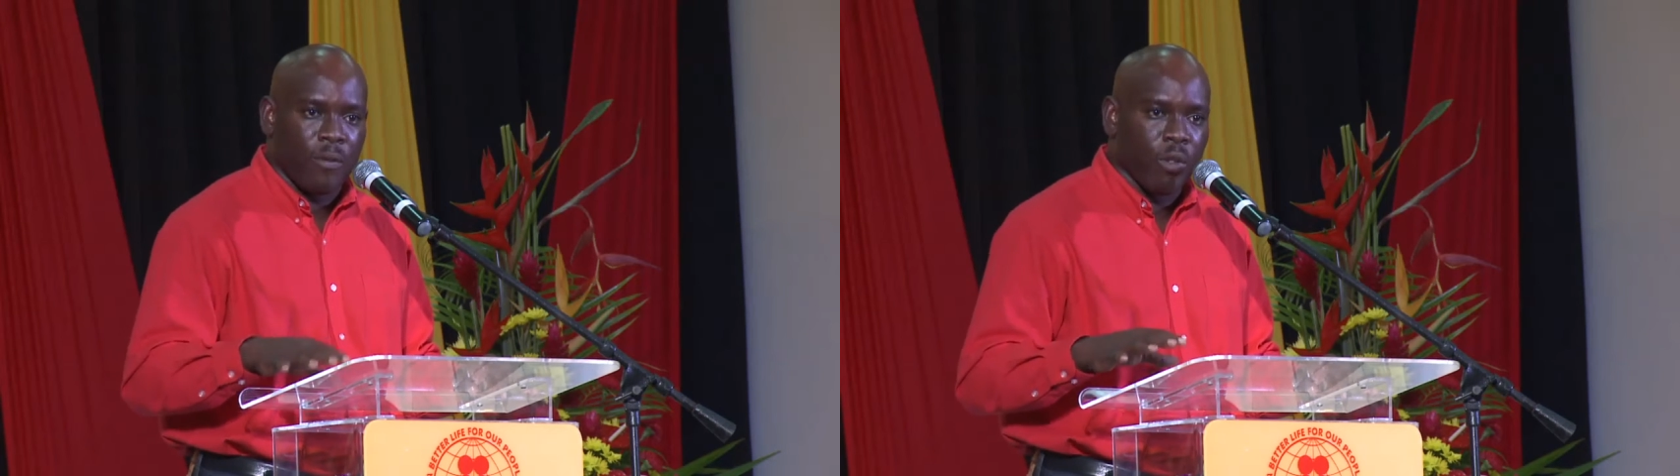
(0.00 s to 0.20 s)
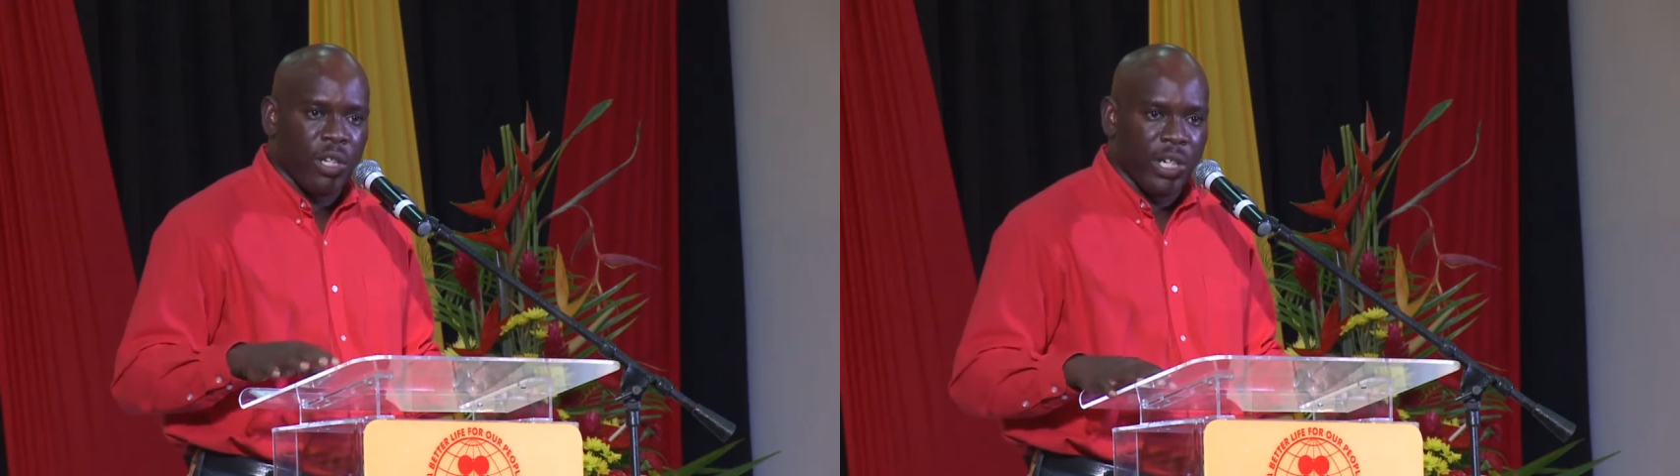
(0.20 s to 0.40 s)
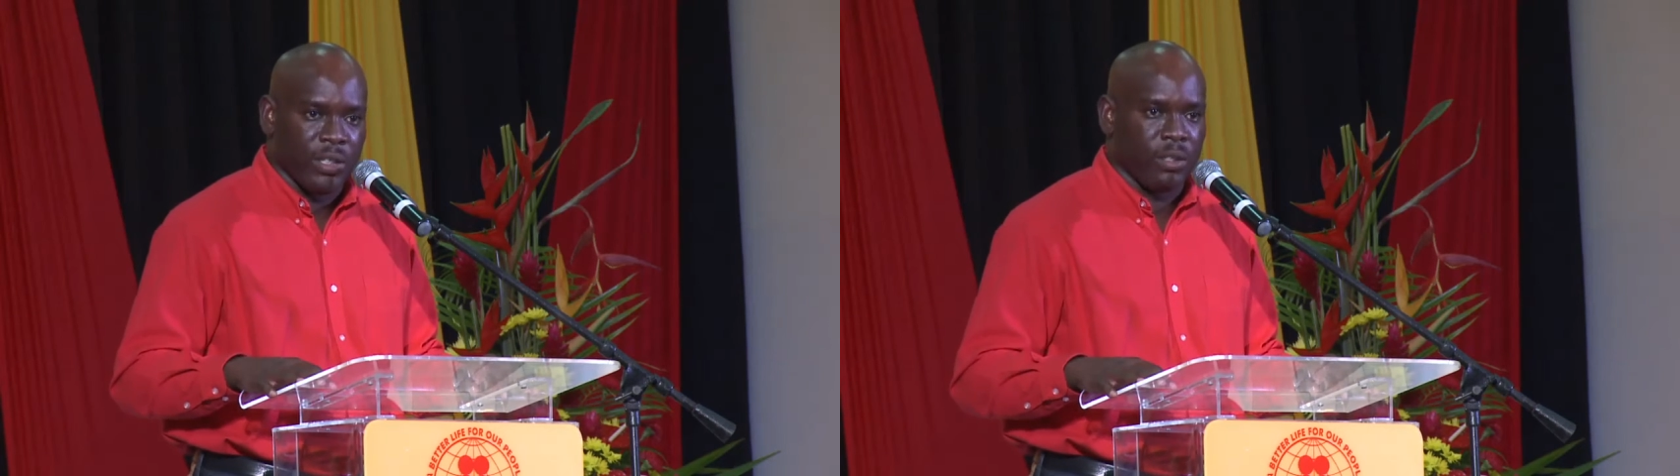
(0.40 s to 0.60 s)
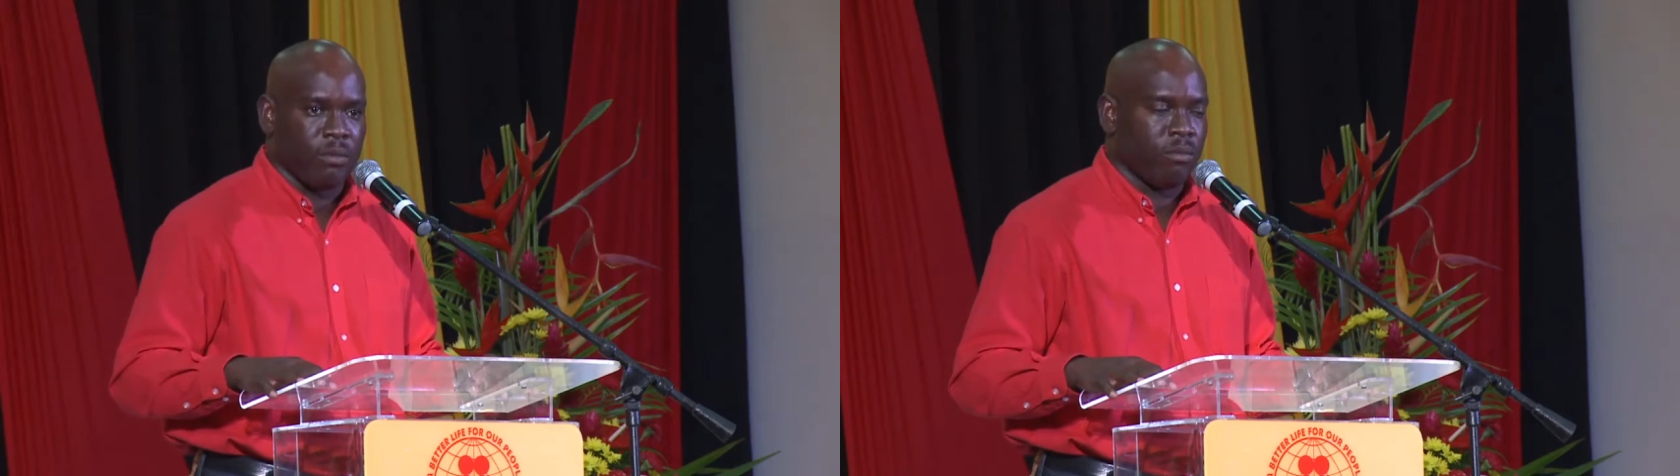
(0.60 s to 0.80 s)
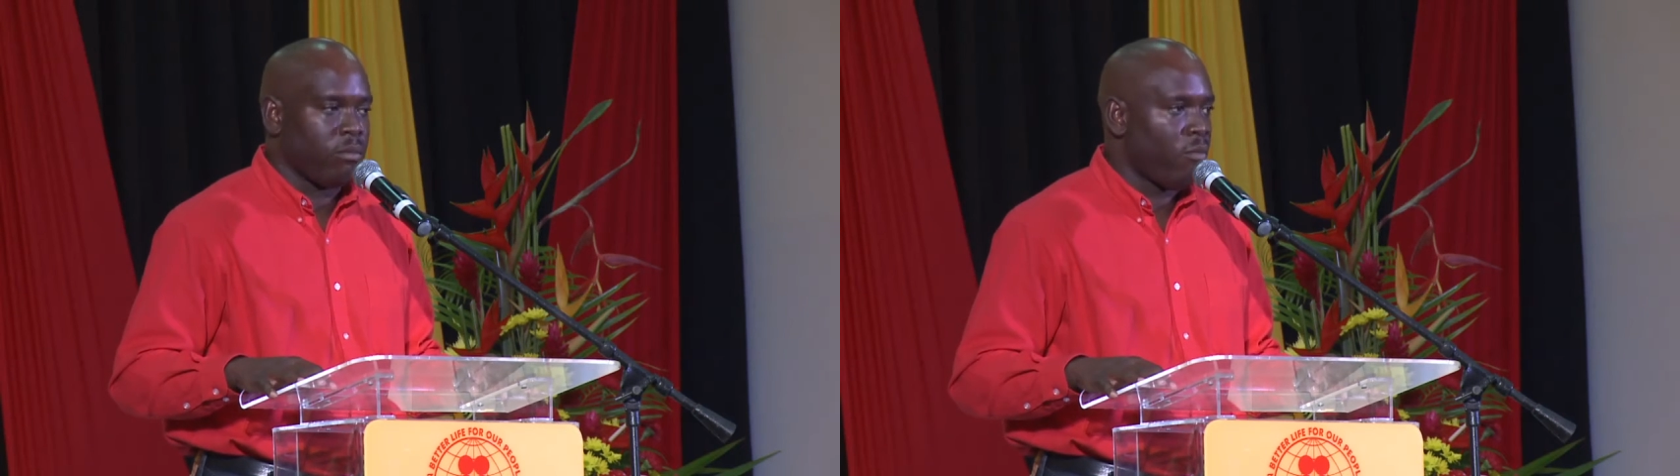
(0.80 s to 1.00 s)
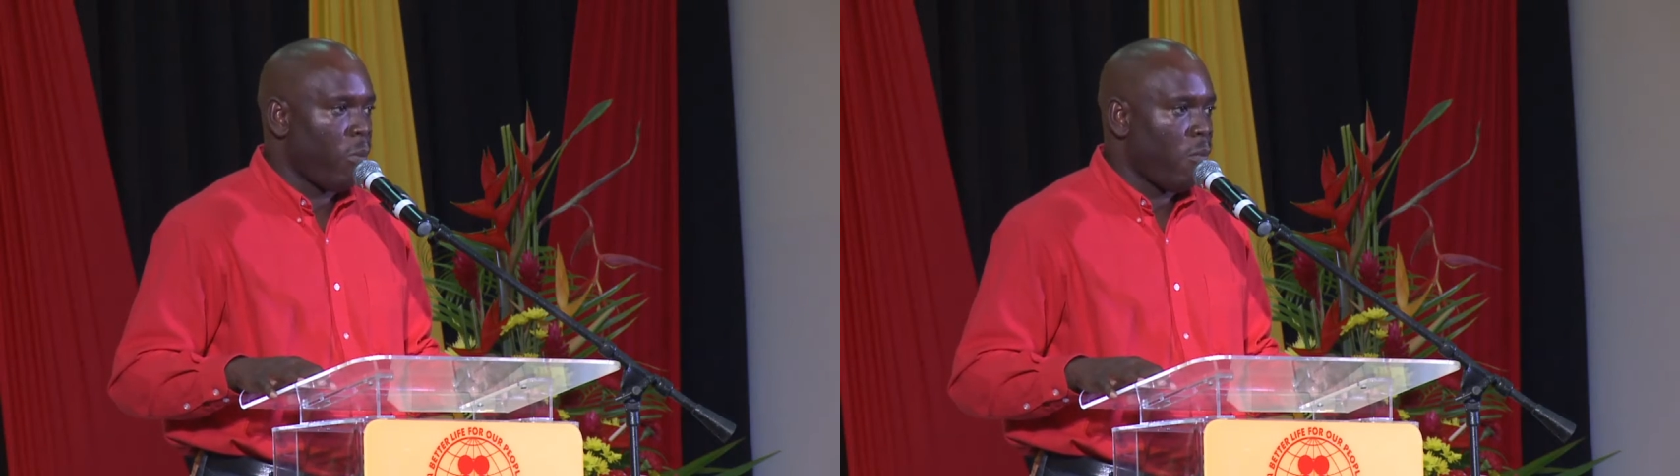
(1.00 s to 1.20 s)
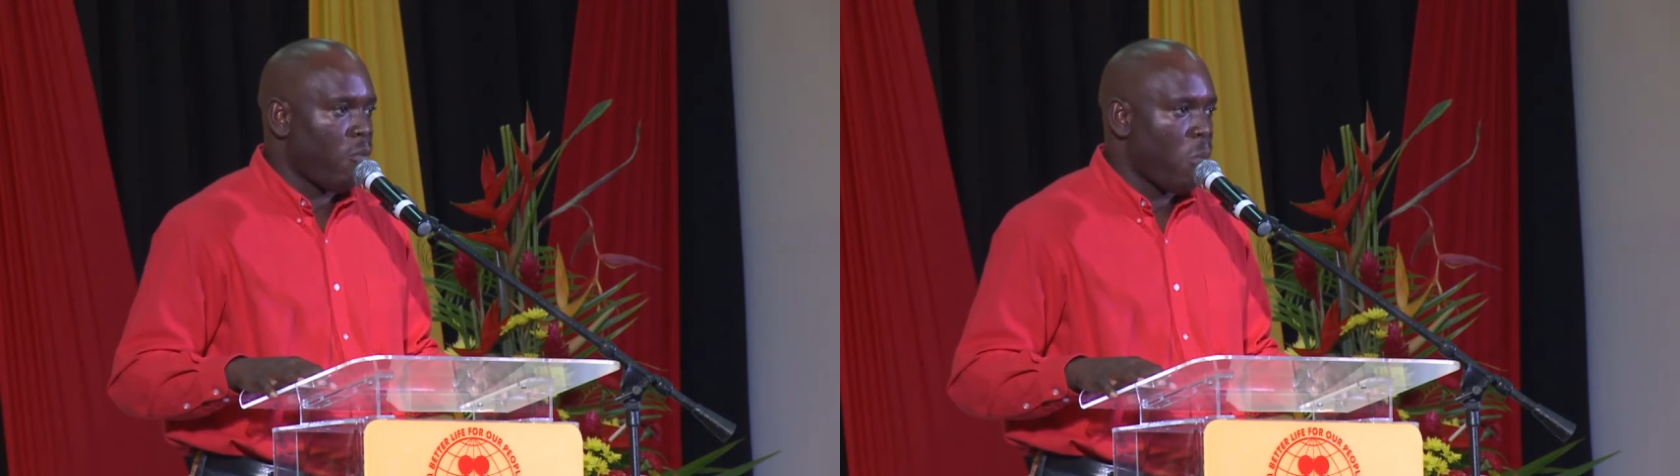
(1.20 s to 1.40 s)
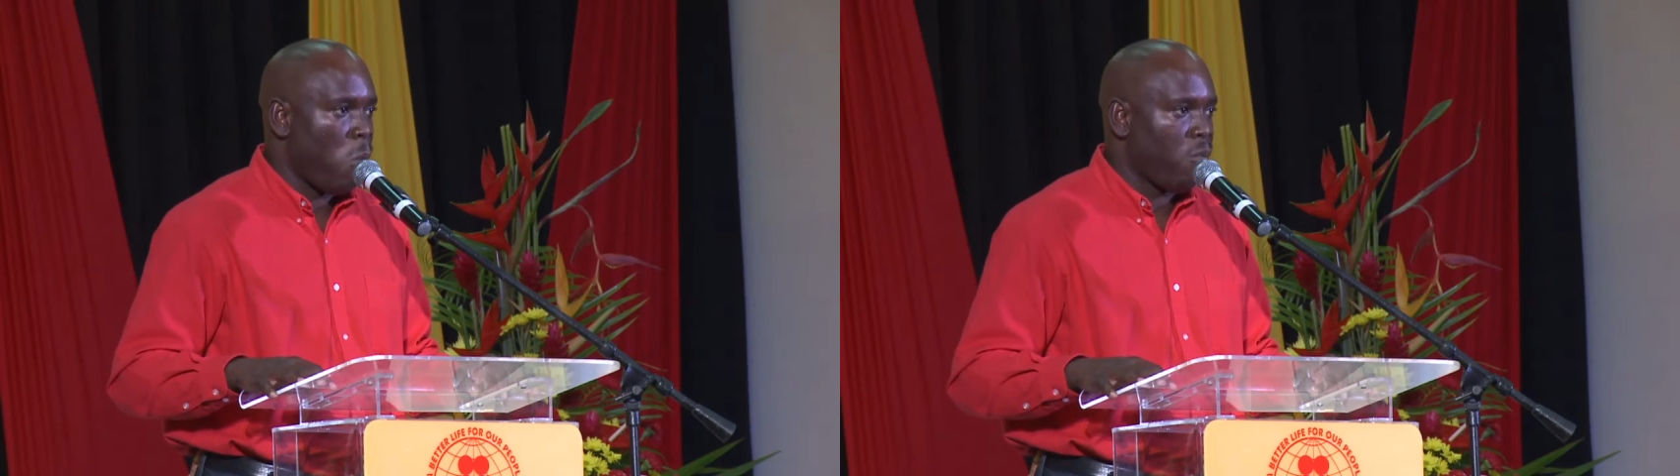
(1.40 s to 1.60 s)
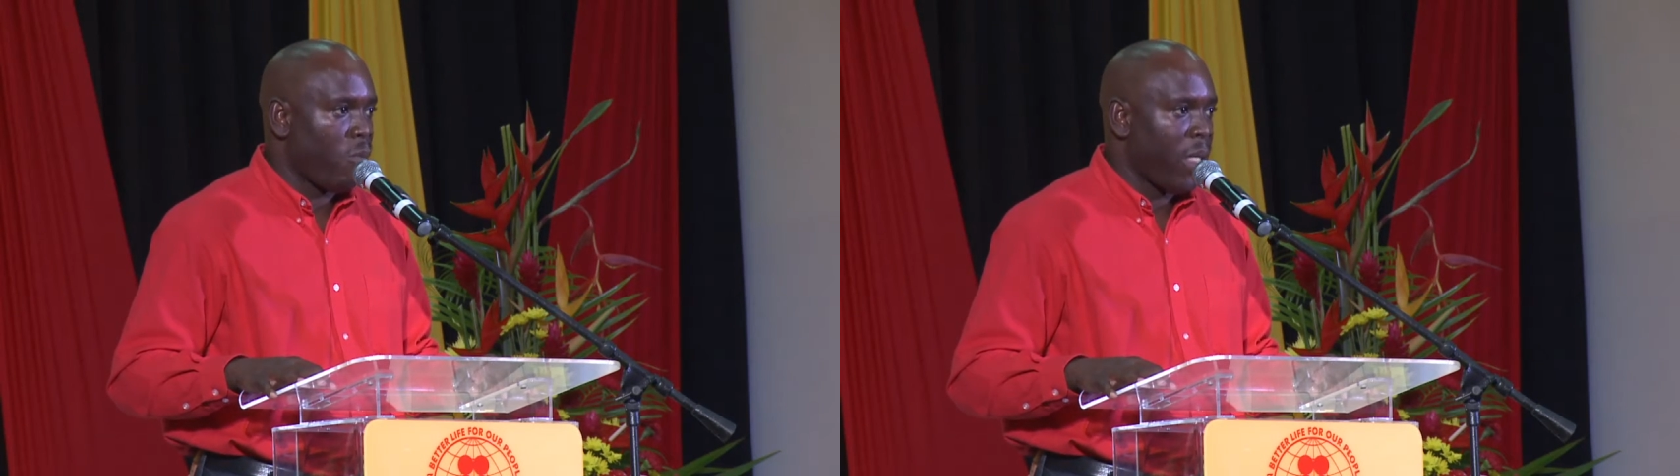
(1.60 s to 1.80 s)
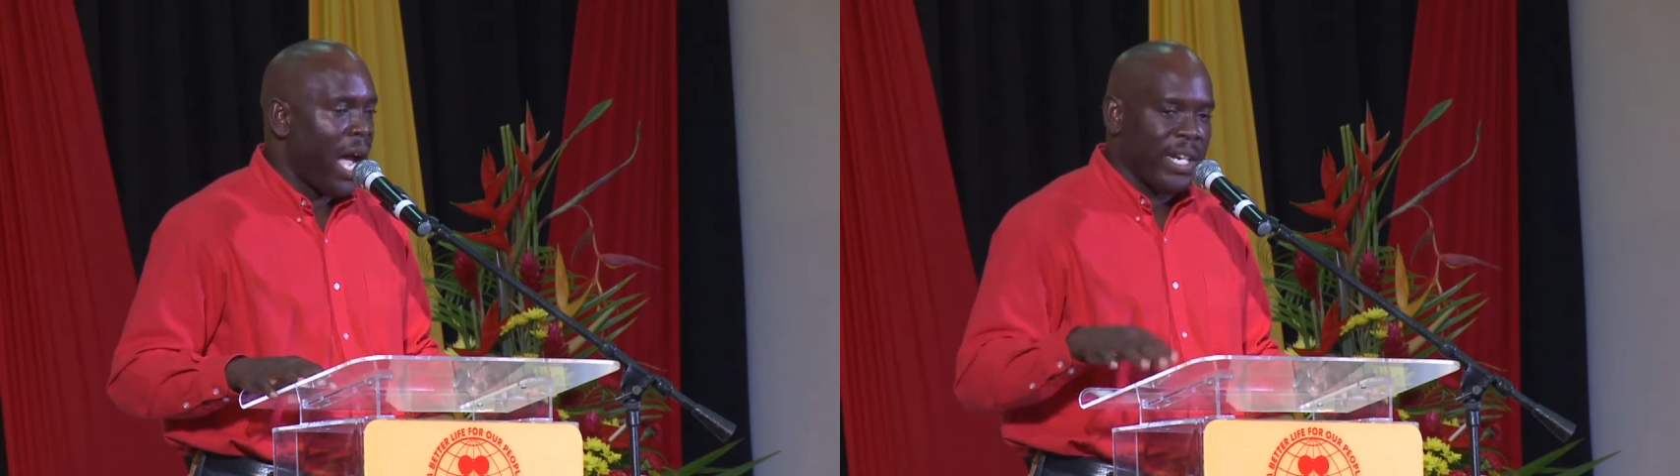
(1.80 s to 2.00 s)
few years.
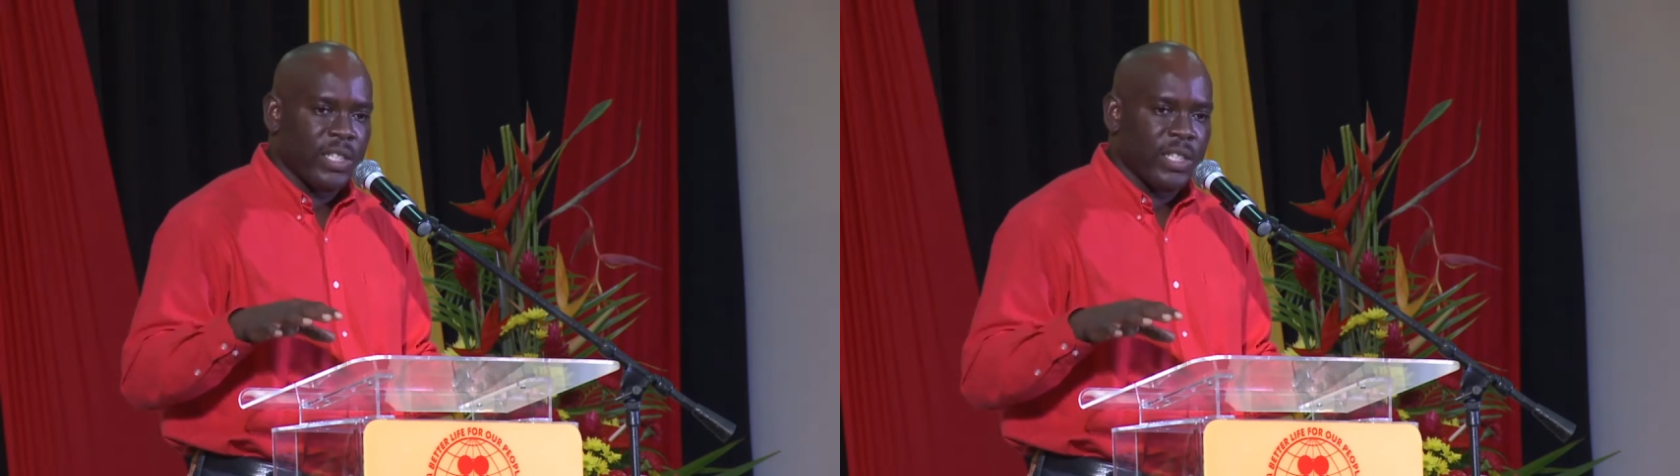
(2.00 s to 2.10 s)
And it